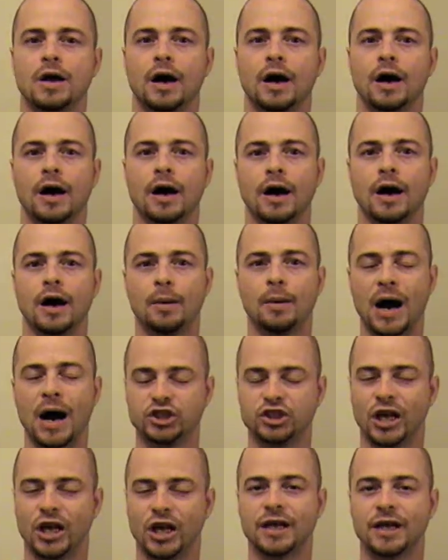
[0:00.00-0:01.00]
a
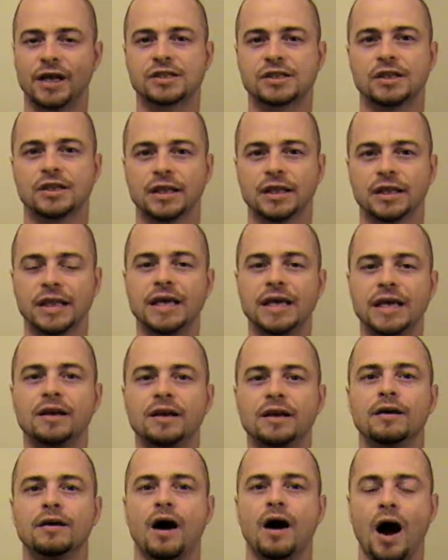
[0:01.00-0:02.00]
chance to
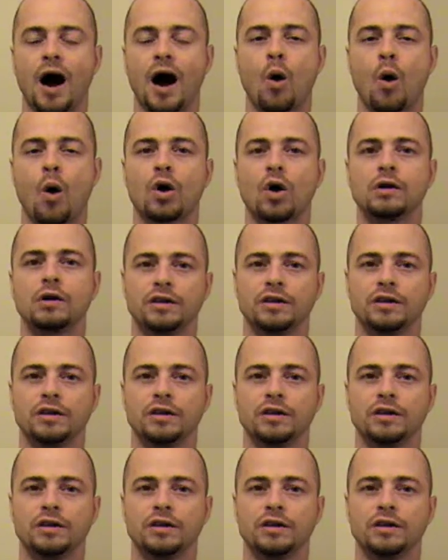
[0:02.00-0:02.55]
lead our